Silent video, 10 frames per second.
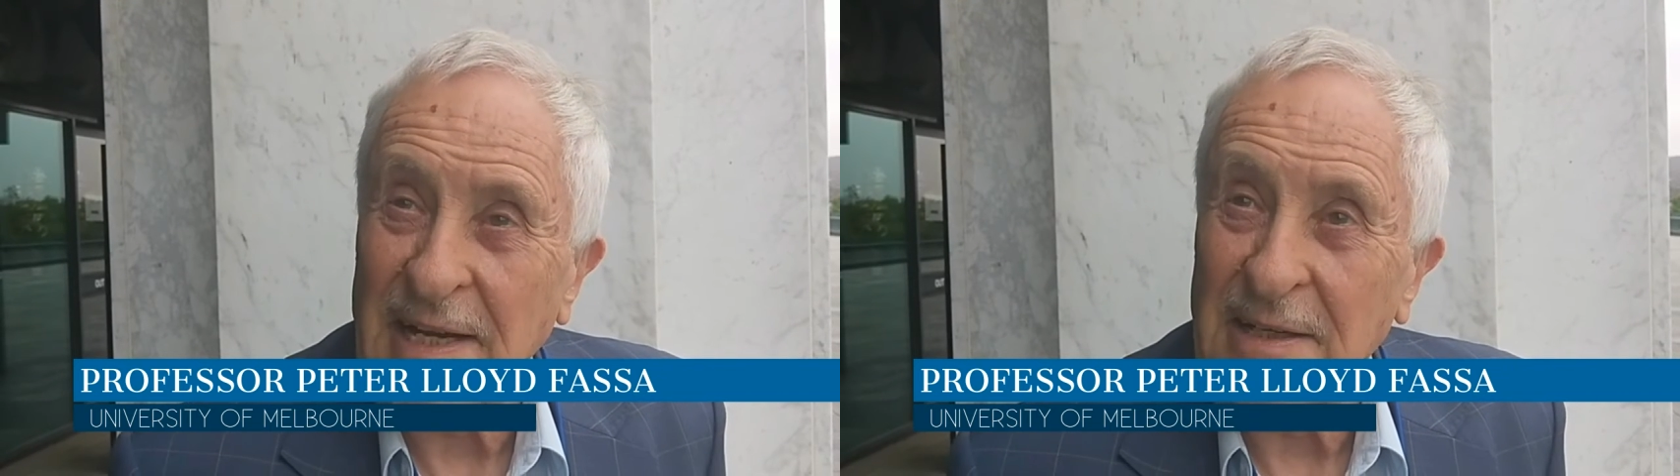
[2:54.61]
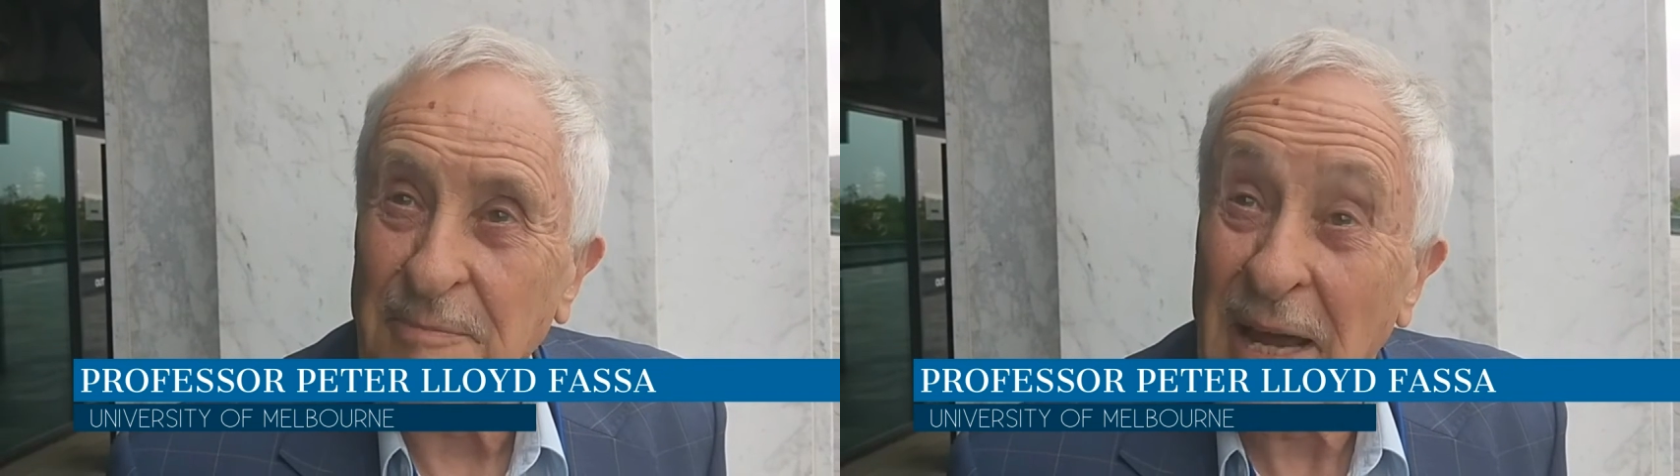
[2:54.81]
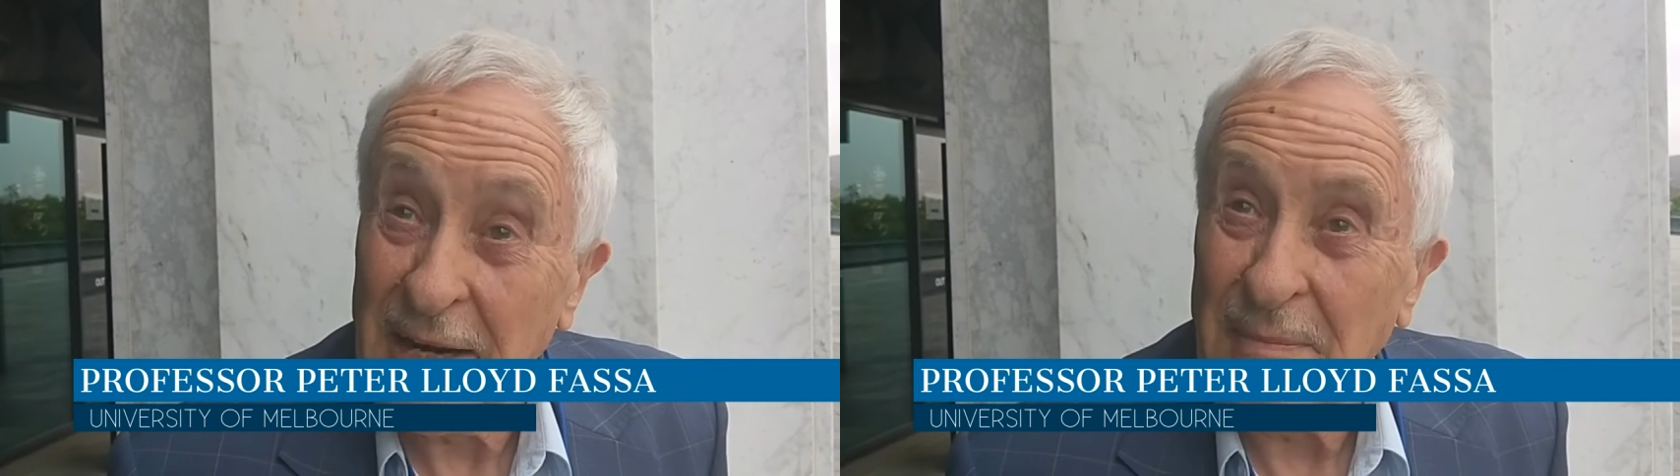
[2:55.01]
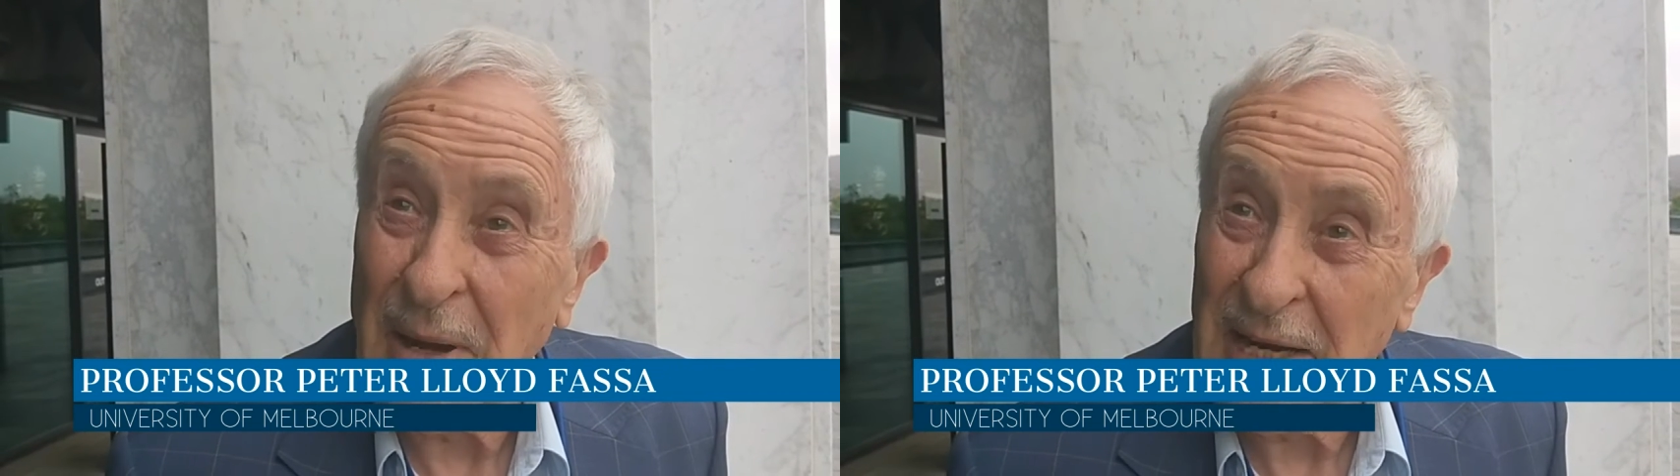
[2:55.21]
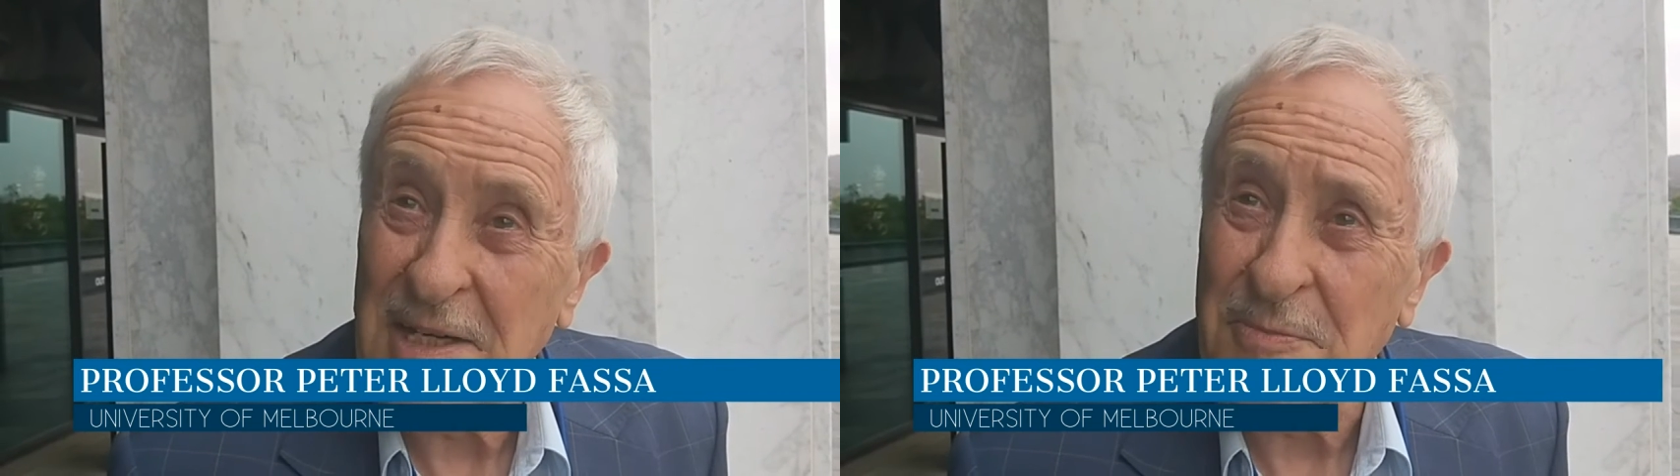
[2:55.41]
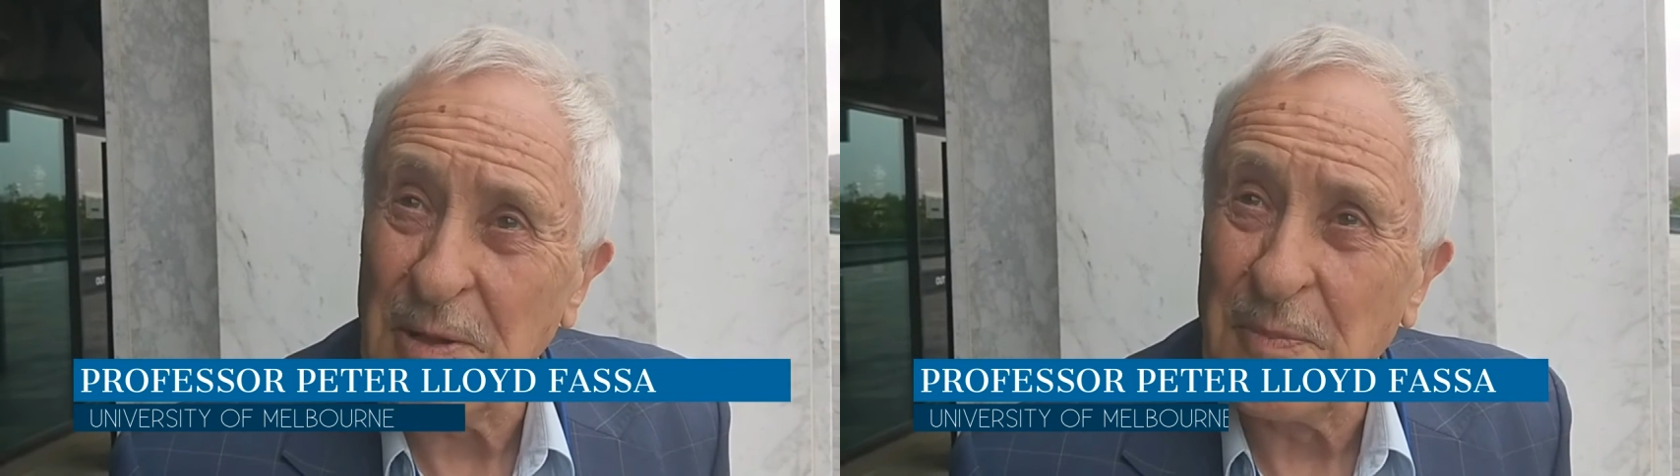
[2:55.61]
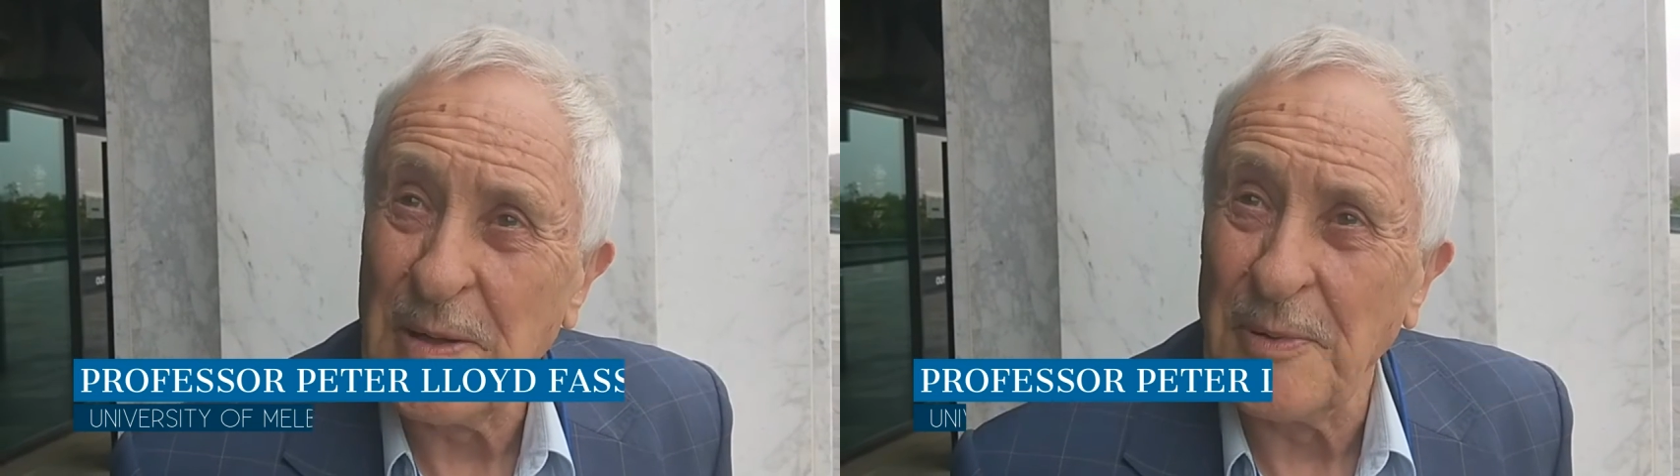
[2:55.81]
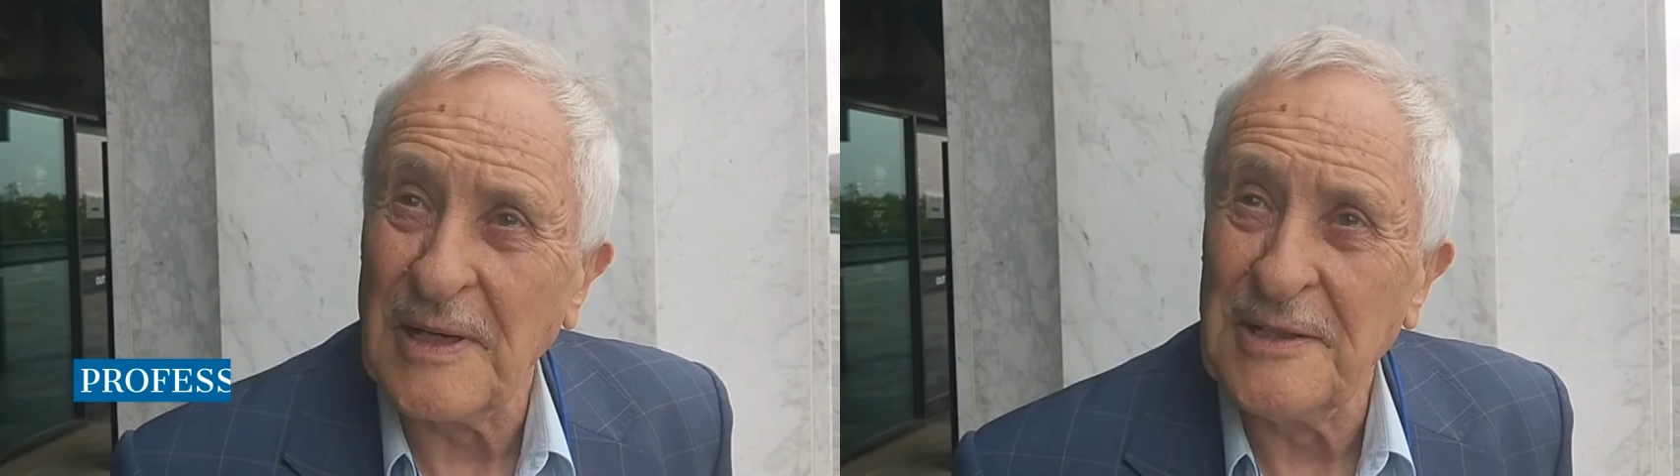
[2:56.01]
and management
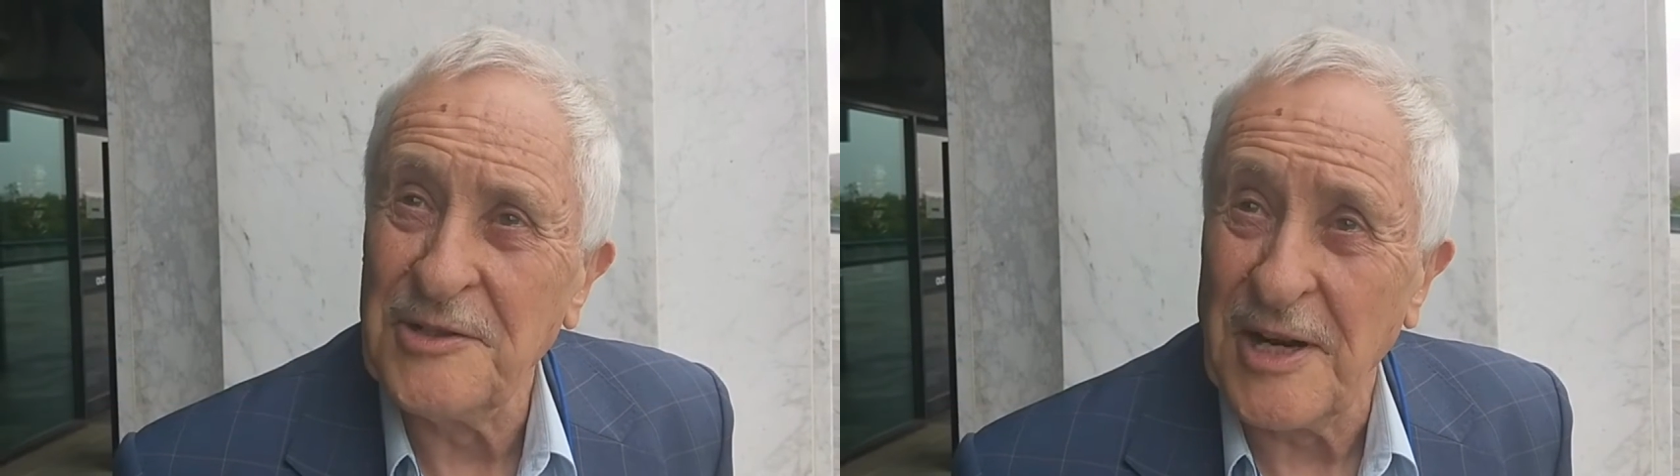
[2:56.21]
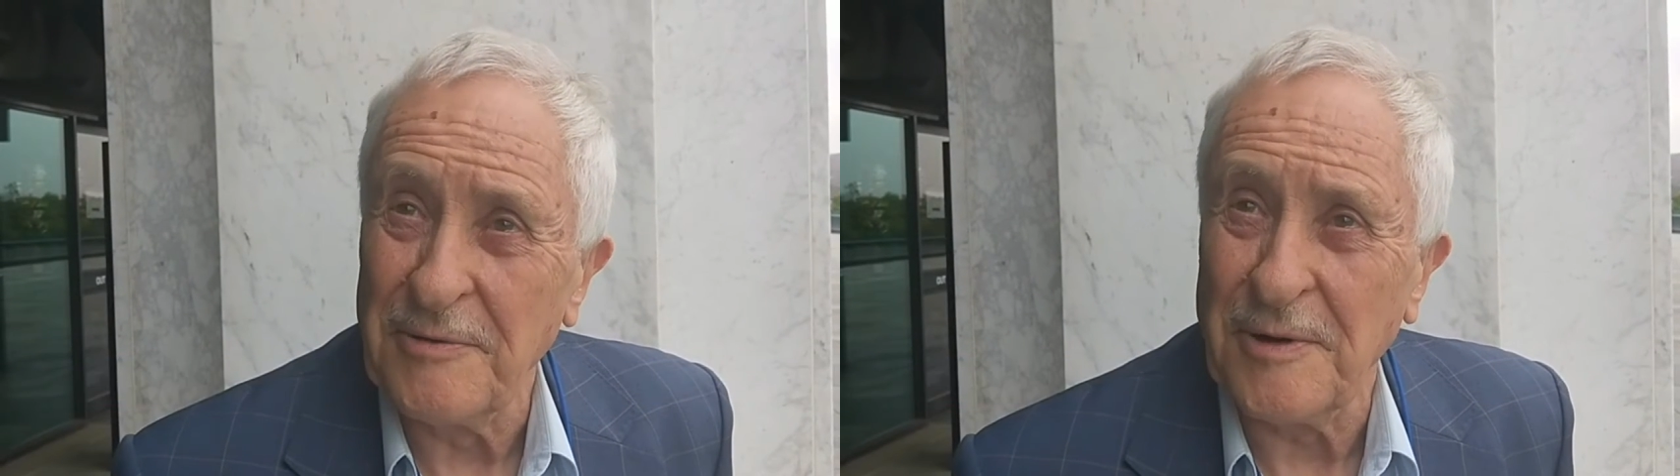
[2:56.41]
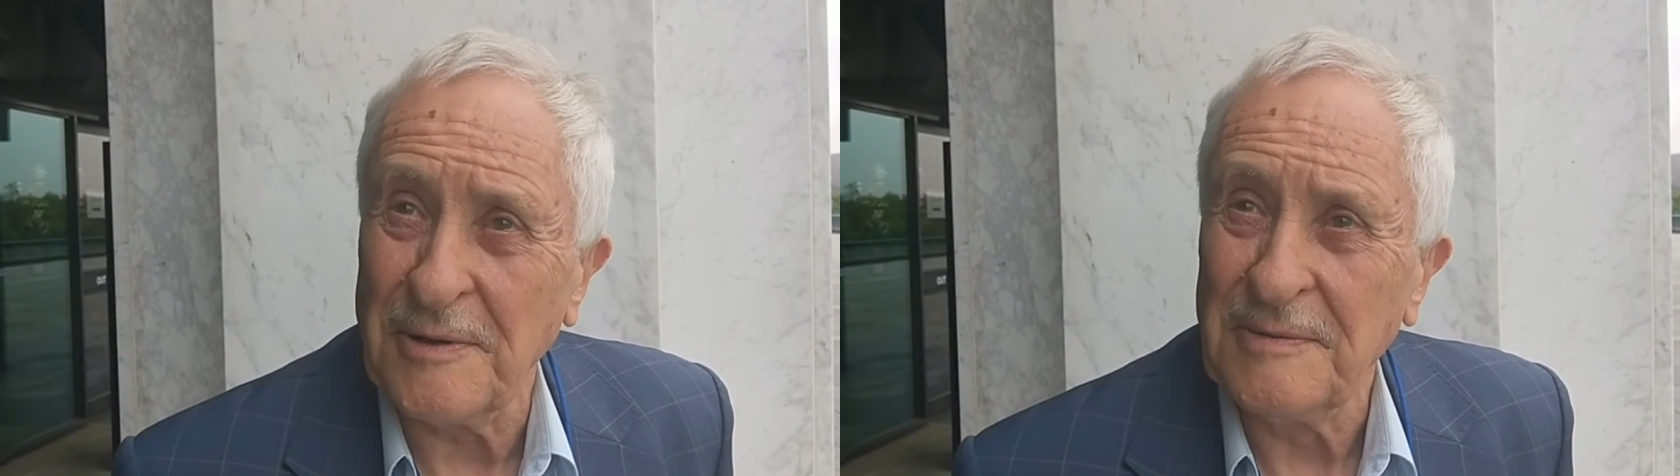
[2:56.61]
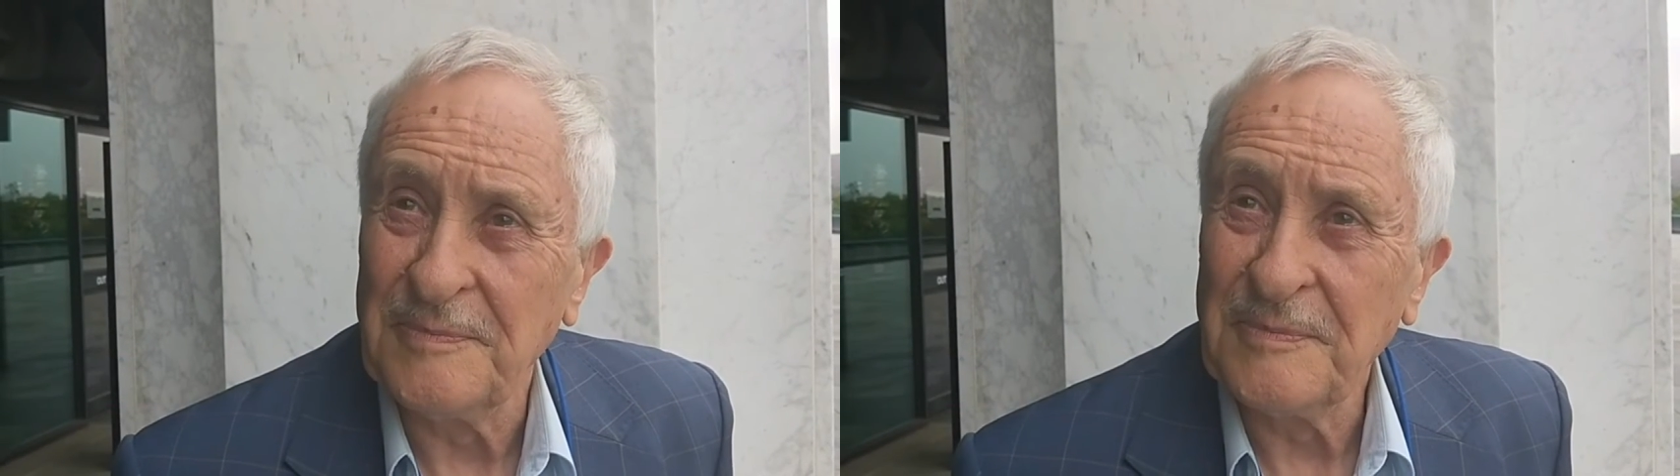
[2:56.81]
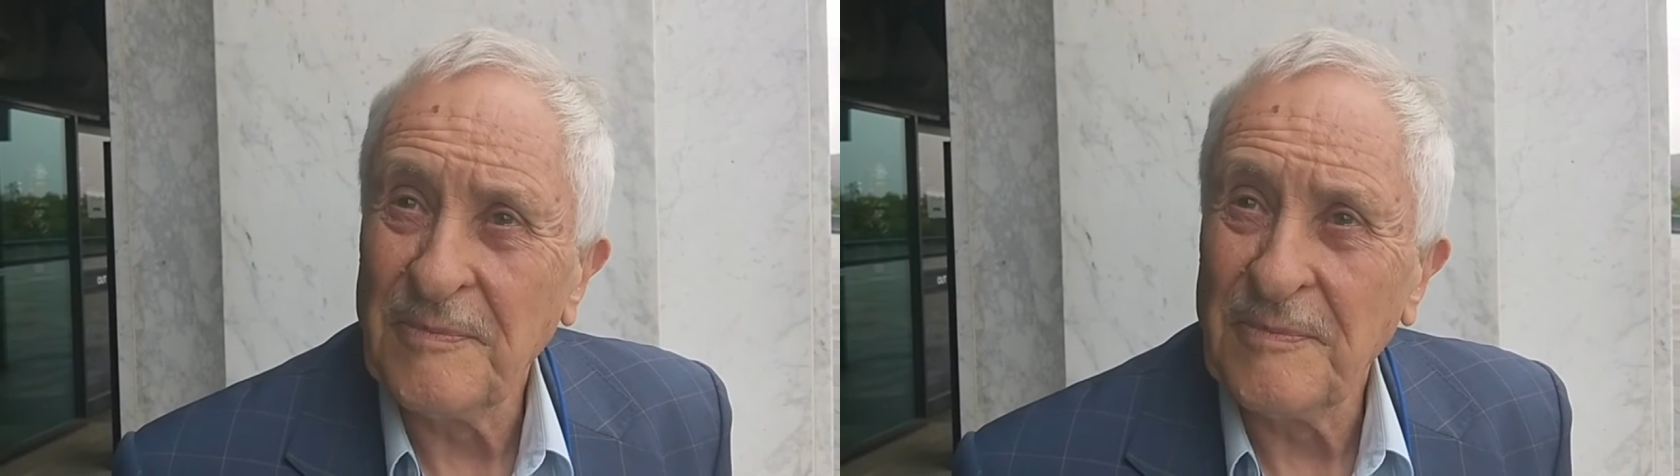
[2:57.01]
people in general.